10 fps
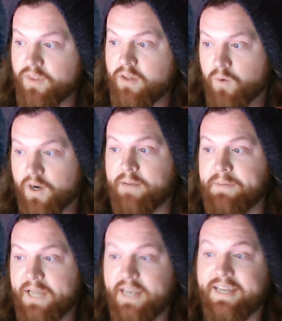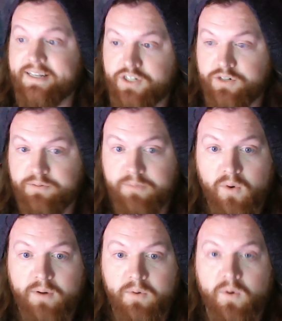We're going to be getting into
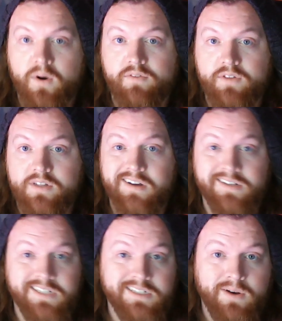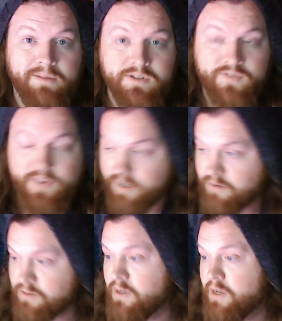more and more of the songs that don't have music videos,